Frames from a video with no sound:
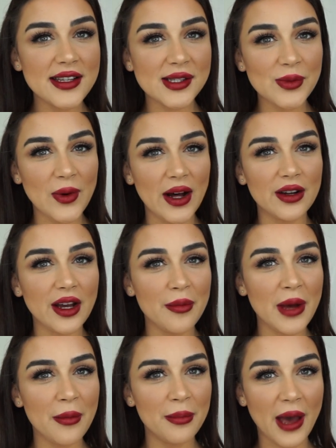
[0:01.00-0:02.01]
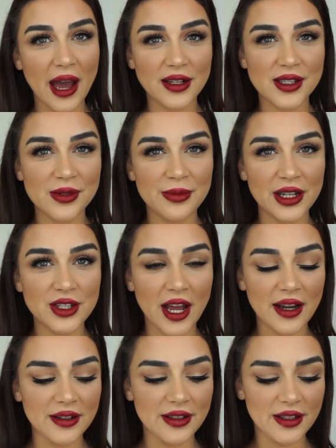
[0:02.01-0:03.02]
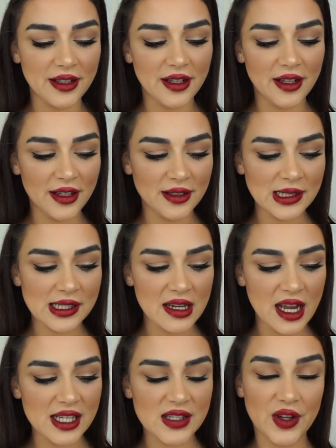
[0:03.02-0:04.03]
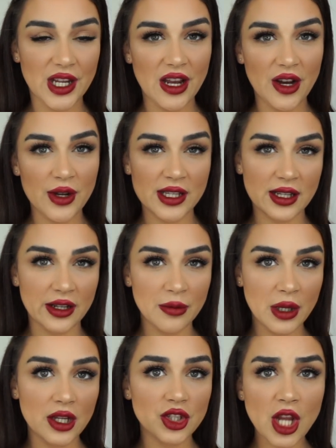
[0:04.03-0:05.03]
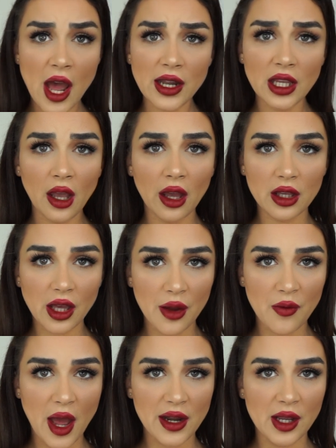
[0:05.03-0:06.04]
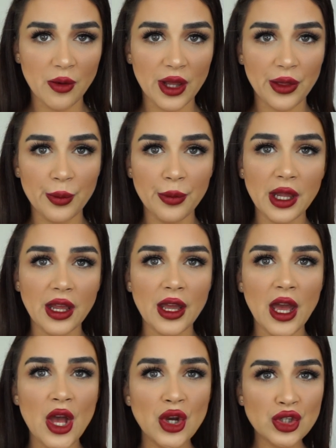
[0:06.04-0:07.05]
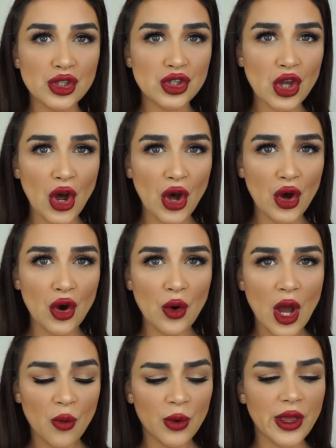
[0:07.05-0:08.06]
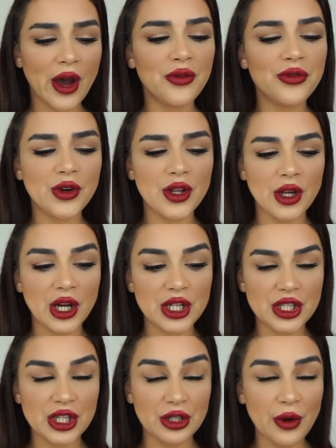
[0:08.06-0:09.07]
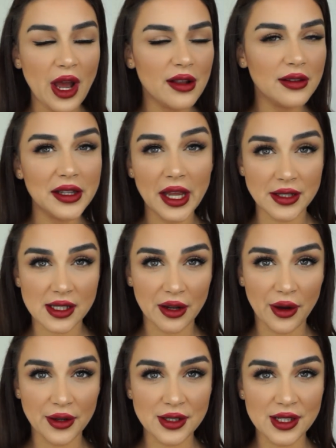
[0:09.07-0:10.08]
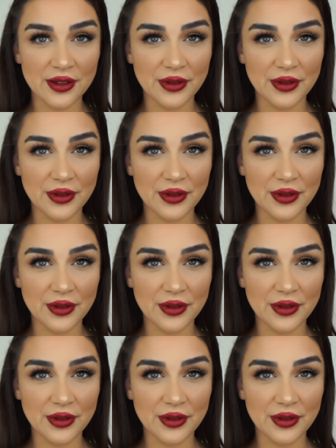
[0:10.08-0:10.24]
guys, welcome back to my channel. Today's video is going to be a chatty get ready with me. So without further ado, let's get on to the